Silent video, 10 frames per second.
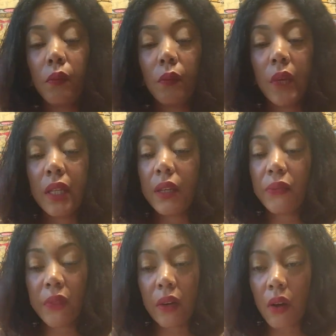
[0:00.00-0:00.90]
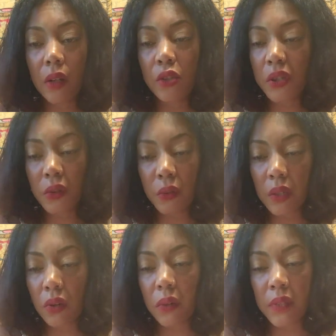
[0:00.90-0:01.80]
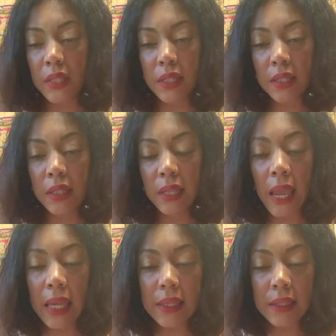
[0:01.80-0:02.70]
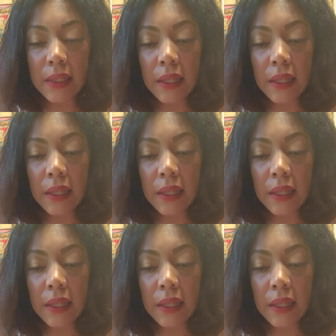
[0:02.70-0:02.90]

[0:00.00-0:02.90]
And if there aren't children, or if this isn't the case,